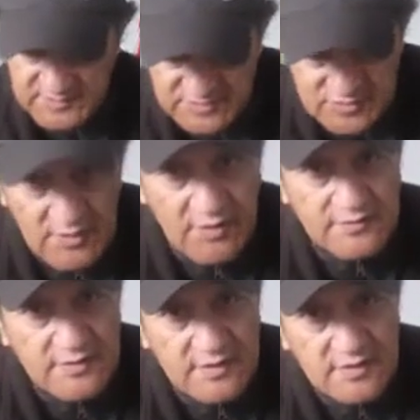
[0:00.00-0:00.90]
special
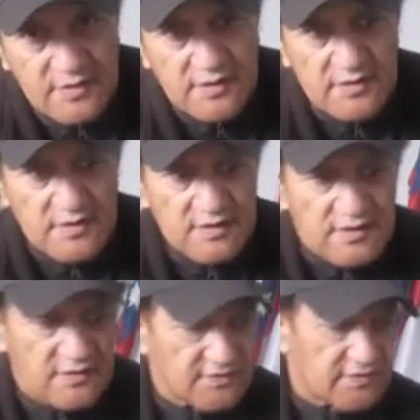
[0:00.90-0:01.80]

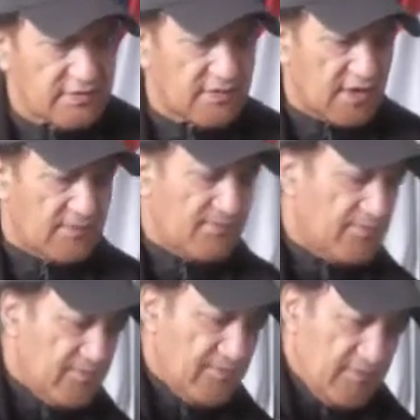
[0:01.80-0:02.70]
on, on um, uh,
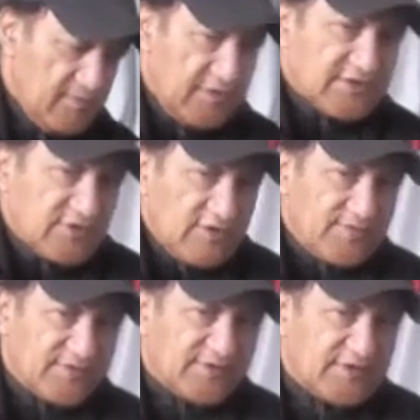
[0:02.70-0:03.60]
the
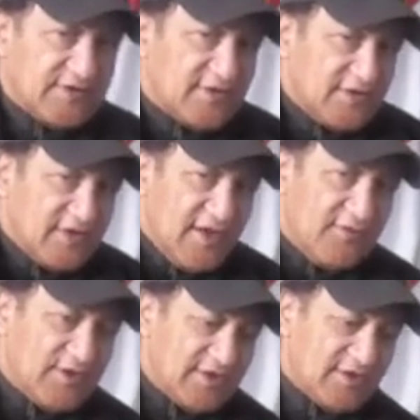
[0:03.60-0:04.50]
scallops. I
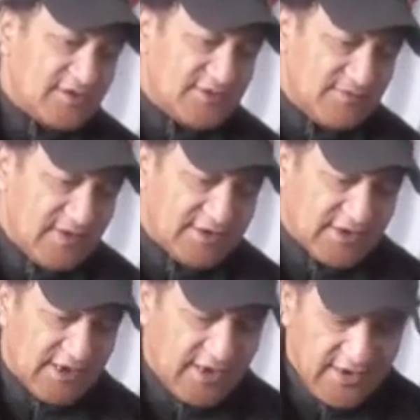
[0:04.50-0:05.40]
went and got some
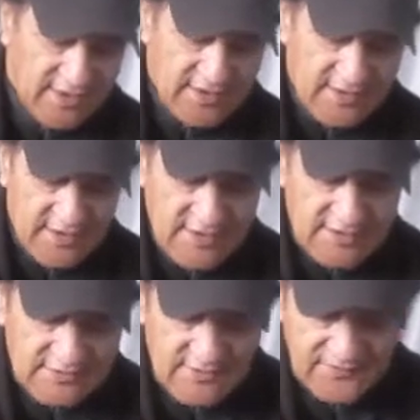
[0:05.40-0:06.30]
yesterday
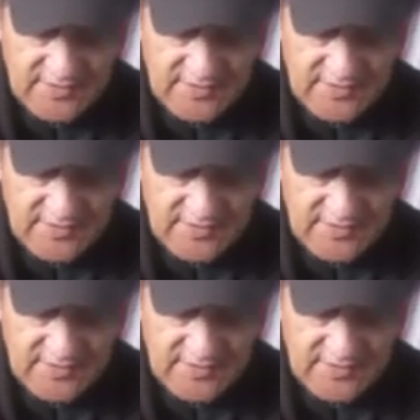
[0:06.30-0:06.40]
scoffed